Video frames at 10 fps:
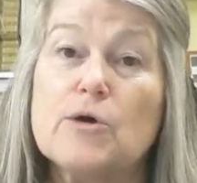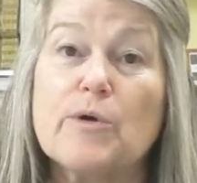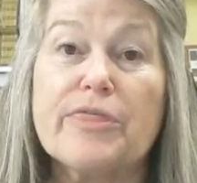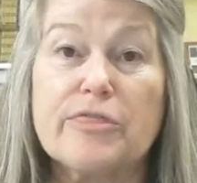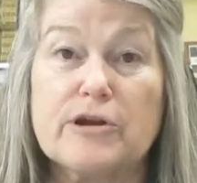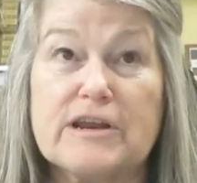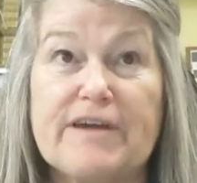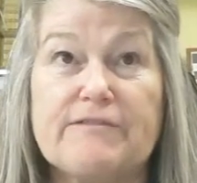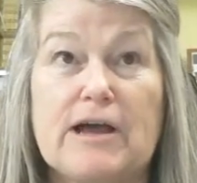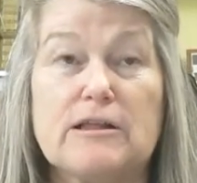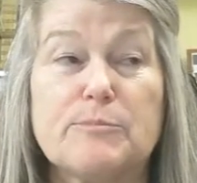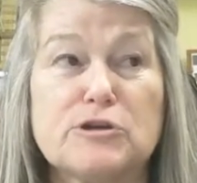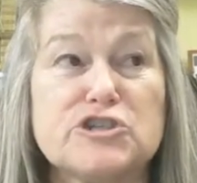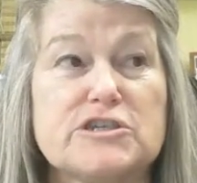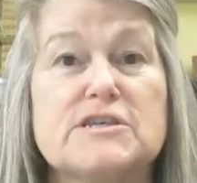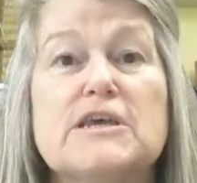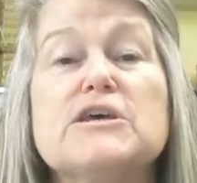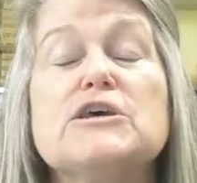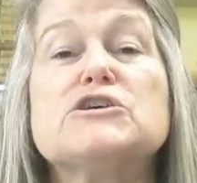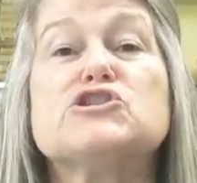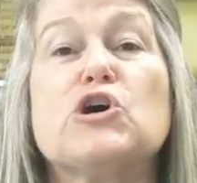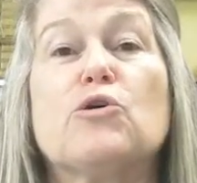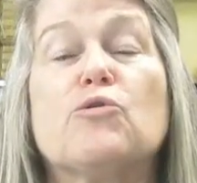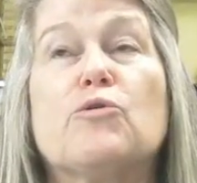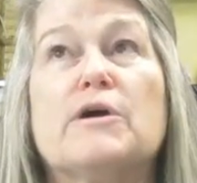with a $35 purchase. So